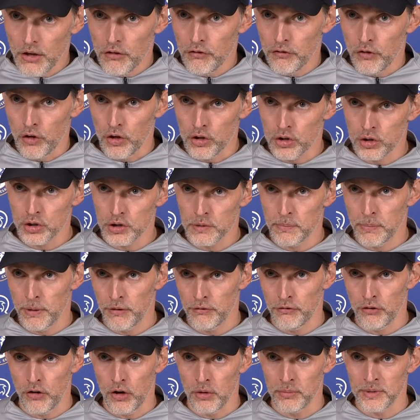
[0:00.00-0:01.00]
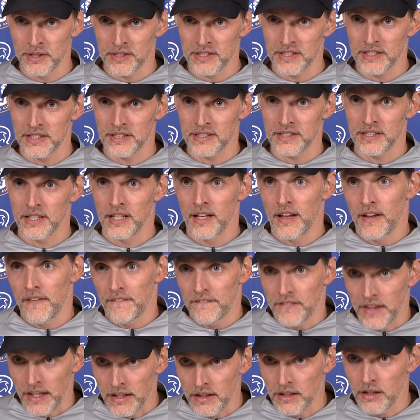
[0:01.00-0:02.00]
for good performances.
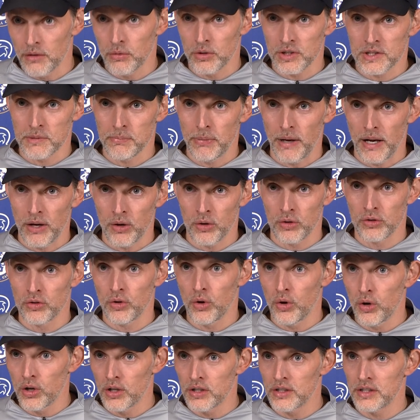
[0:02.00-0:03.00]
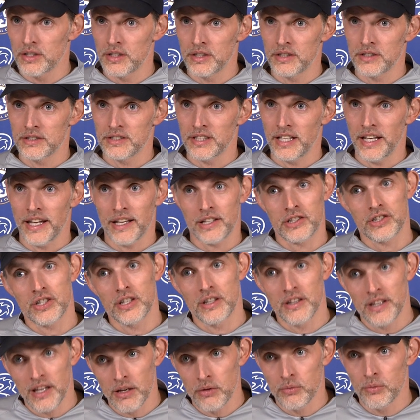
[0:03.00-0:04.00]
Then there was Ballon d'Or uh,
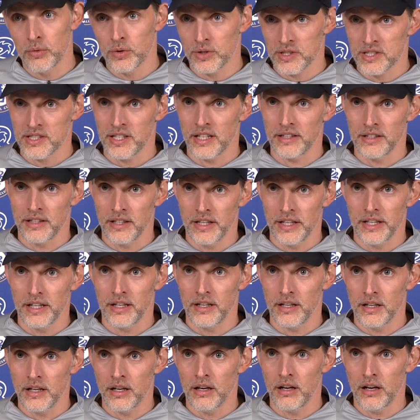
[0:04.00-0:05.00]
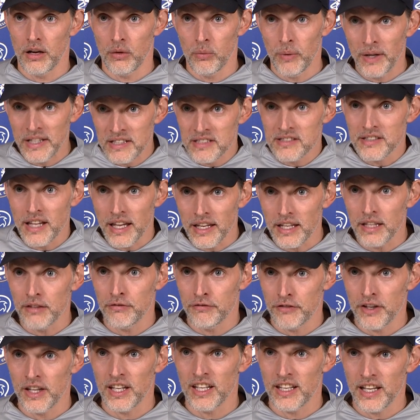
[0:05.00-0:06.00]
selection. Then was suddenly a, a Wednesday
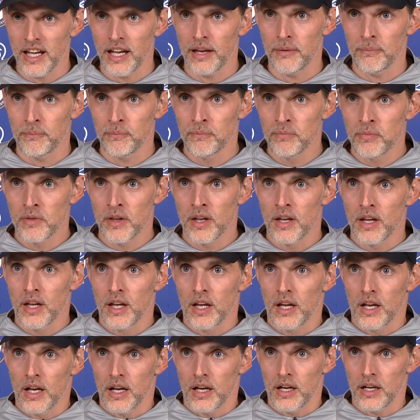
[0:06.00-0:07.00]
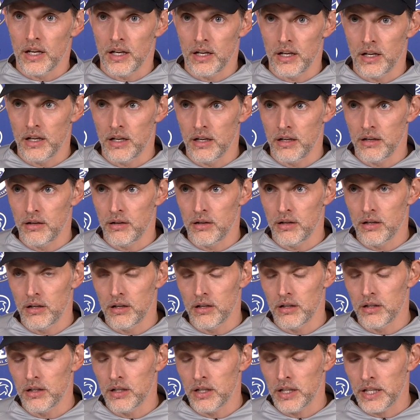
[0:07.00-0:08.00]
evening game
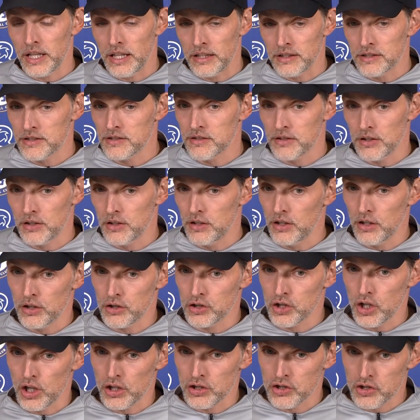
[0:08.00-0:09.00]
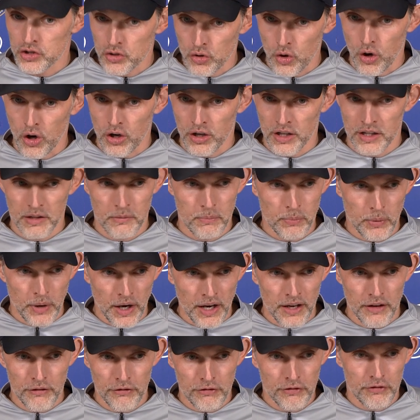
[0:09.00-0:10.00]
uh, against a, a, a, strong and
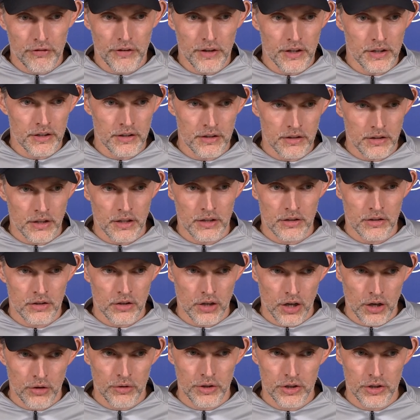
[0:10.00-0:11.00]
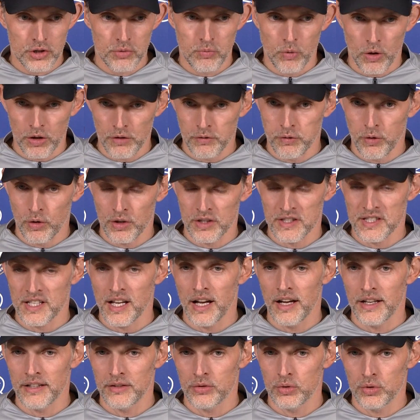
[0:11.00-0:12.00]
brave and, and Watford
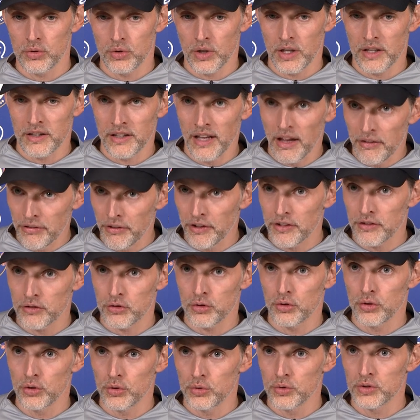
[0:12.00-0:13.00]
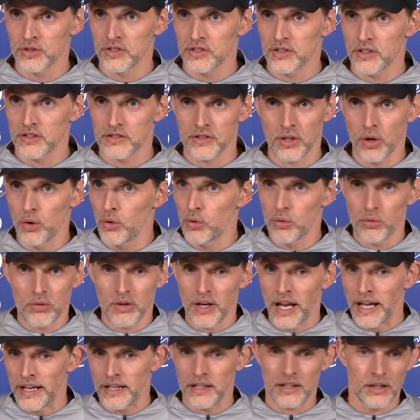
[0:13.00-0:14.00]
side who had nothing to lose. So,
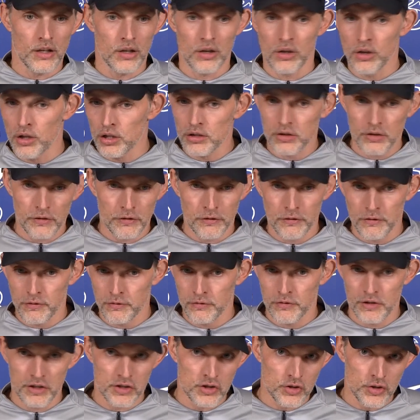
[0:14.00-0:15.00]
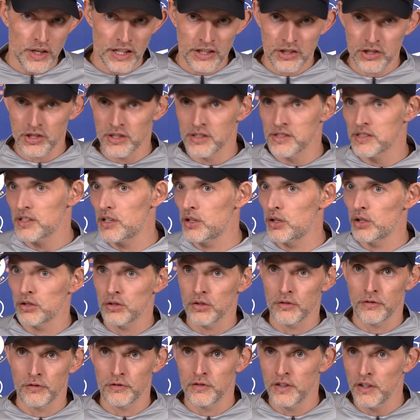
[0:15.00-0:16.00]
like a lot of distractions, a
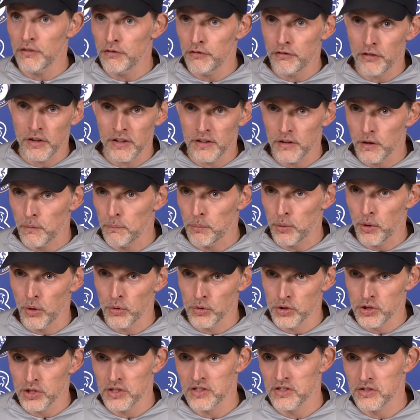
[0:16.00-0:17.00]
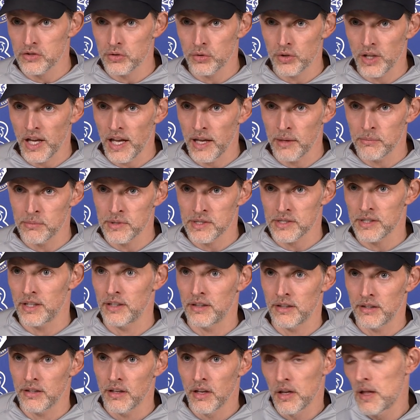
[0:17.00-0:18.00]
lot of different approaches to games,
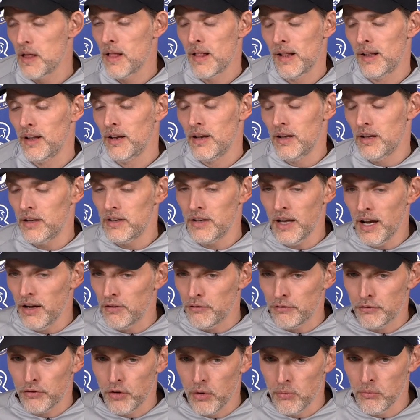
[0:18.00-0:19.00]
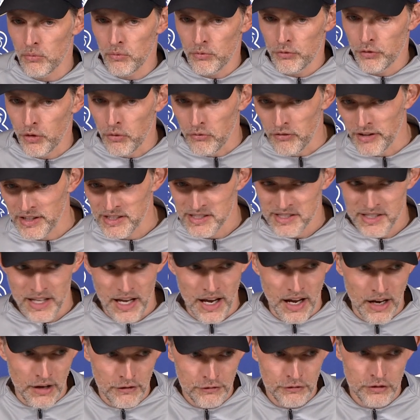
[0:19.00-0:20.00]
and yeah, from, from
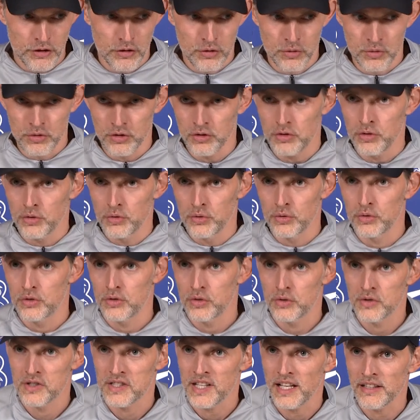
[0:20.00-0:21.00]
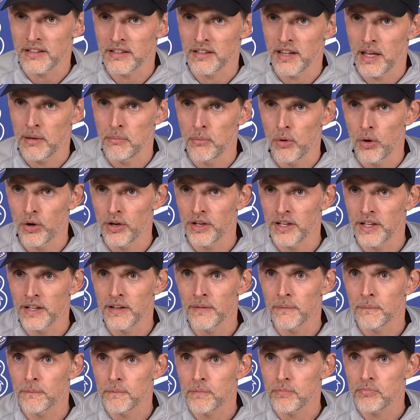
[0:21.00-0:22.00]
Wednesday afternoon to, to Saturday
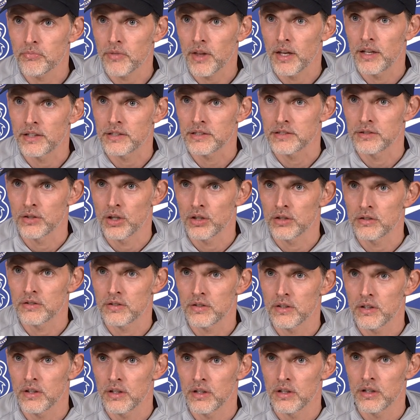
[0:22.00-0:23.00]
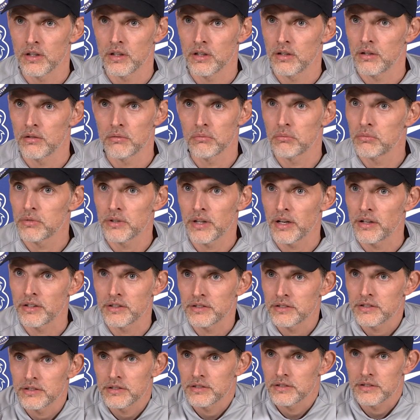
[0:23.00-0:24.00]
morning it's not uh, there
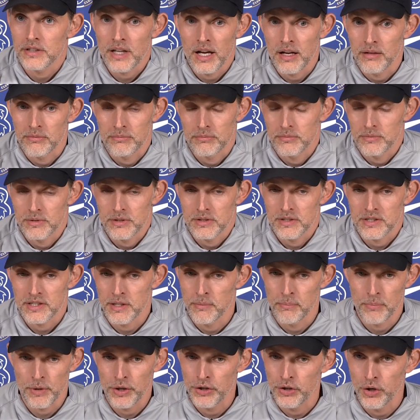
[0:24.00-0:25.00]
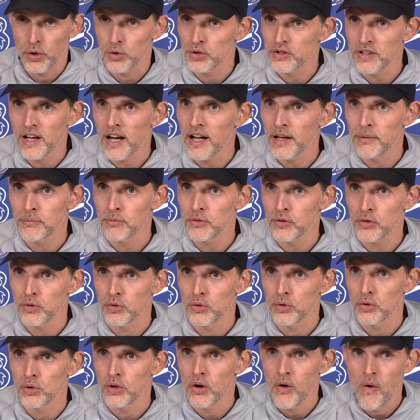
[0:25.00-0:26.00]
is yeah simply no time
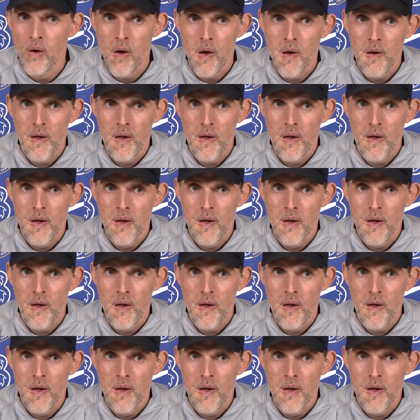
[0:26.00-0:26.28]
to